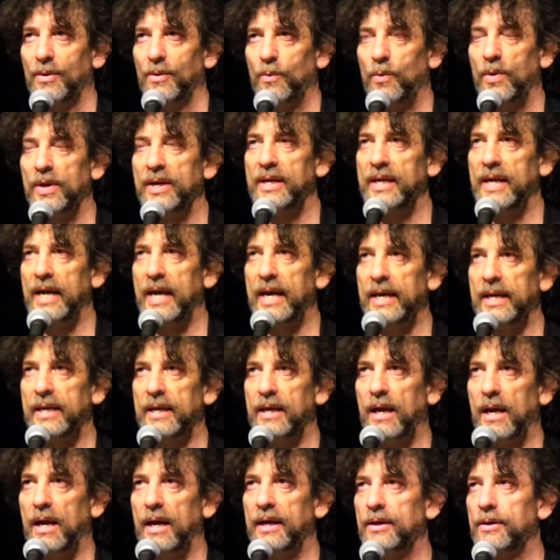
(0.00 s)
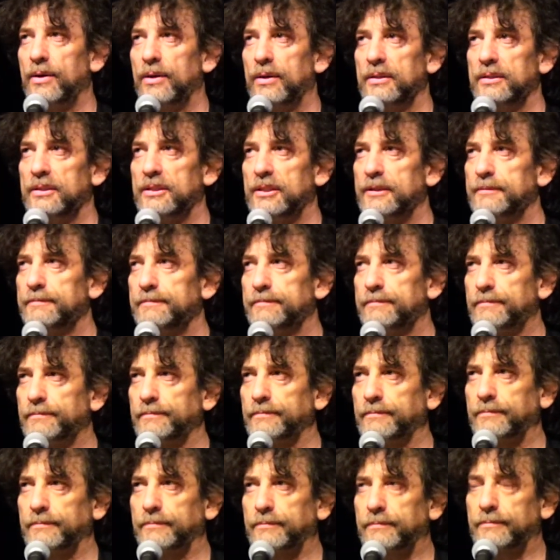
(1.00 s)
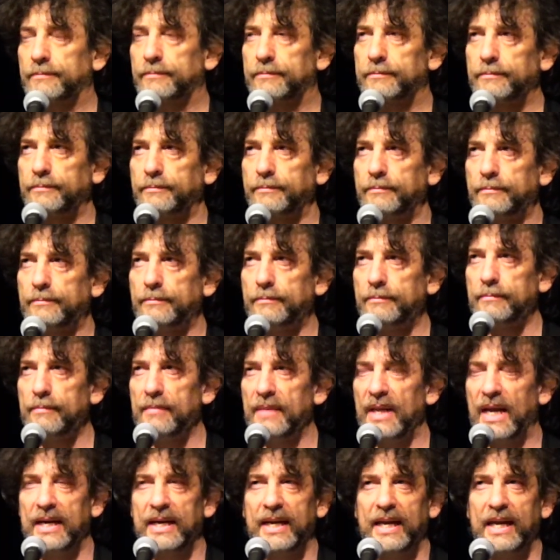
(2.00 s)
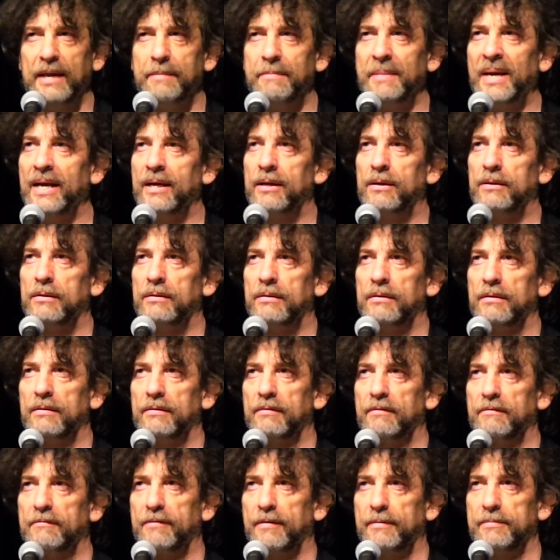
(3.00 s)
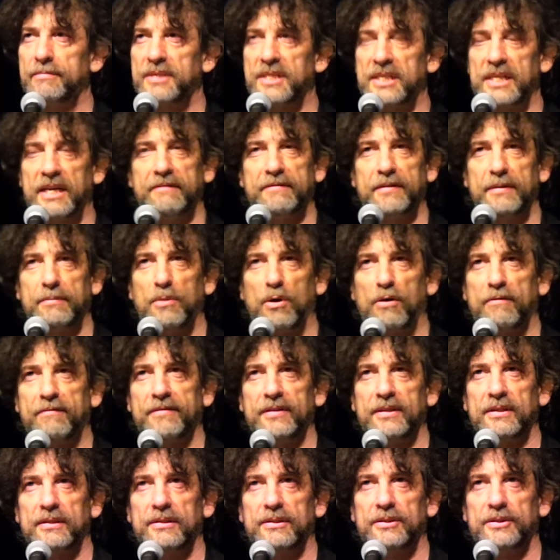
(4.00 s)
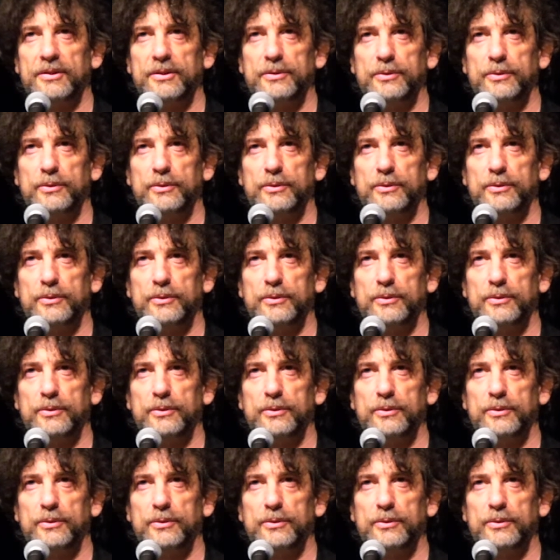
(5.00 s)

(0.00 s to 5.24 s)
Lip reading: one day I got an email from Stephen Moffat,